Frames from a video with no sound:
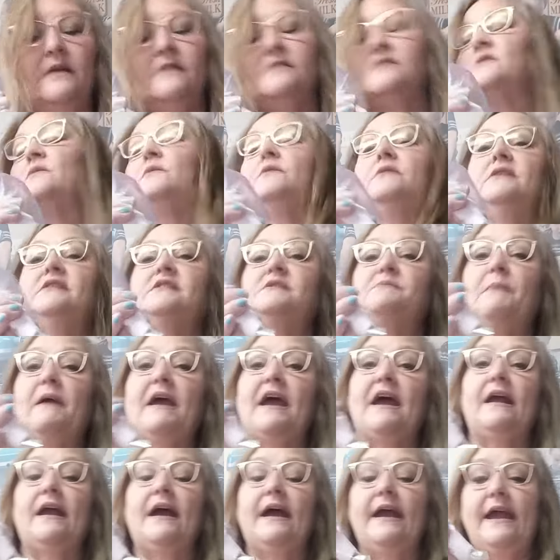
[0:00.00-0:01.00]
So in this
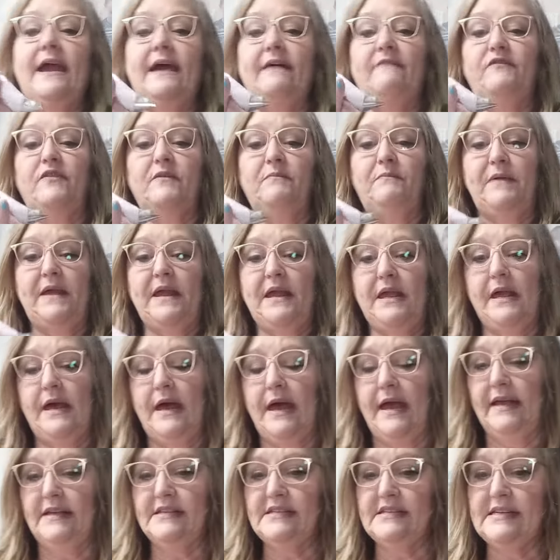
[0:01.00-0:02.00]
bag I have the pink
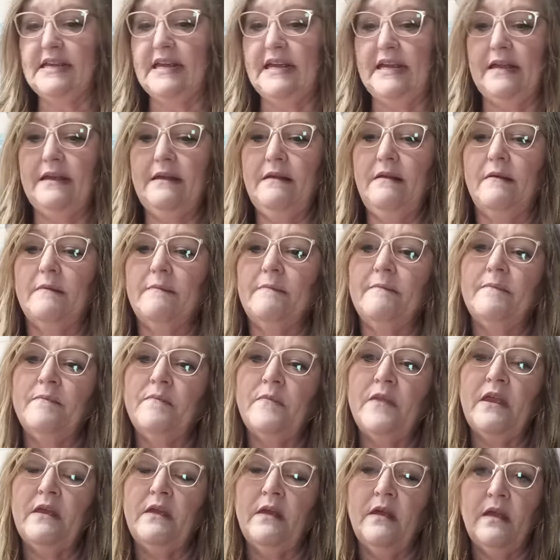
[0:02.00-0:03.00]
icing,
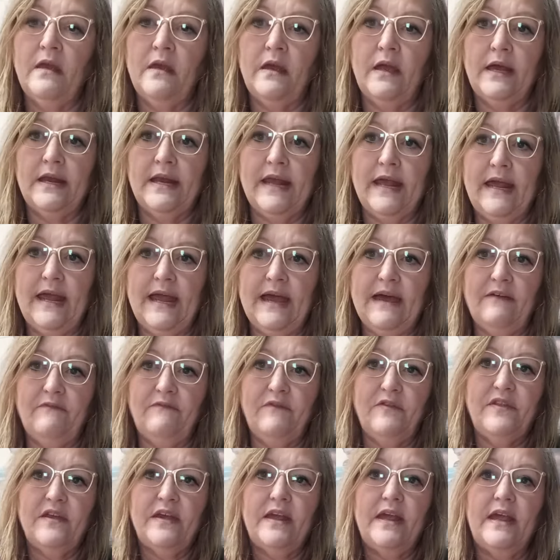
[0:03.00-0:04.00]
and I
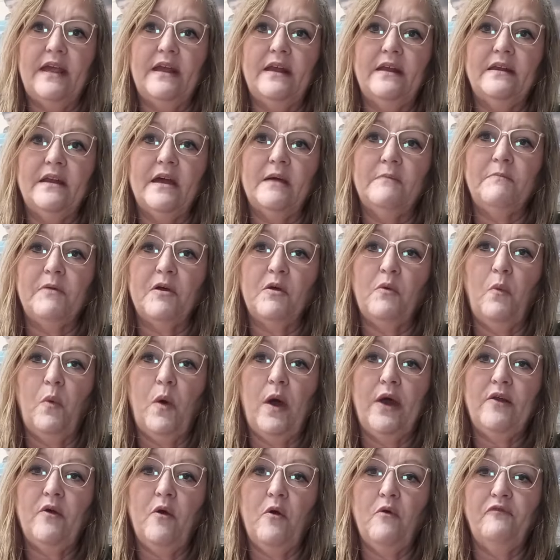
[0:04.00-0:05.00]
have the number
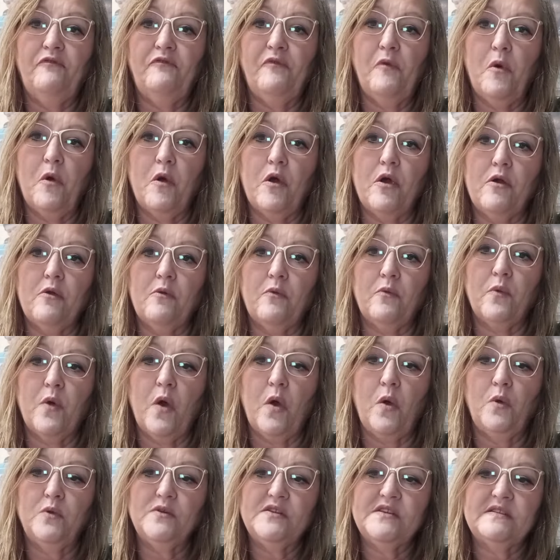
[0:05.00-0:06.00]
104
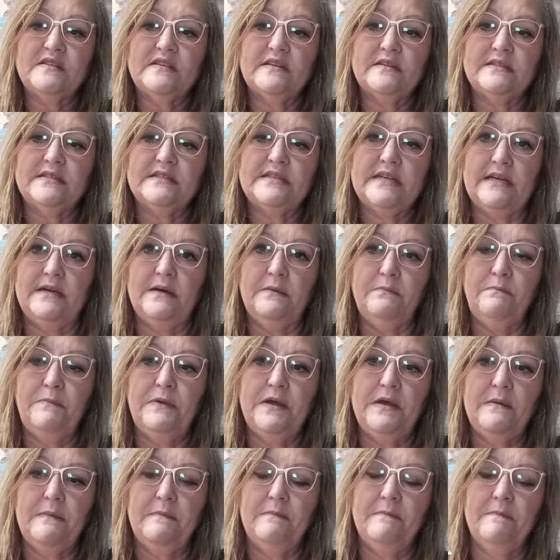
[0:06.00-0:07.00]
rose tip.